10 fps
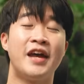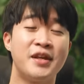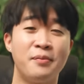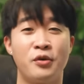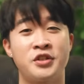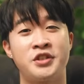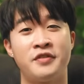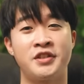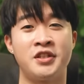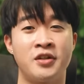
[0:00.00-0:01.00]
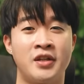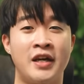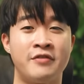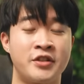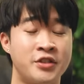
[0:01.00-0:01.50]
I think most of us in our
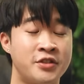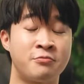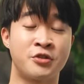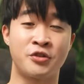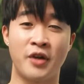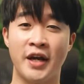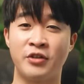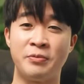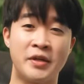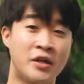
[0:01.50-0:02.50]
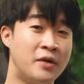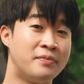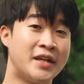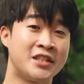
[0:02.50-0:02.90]
lives are just trying to become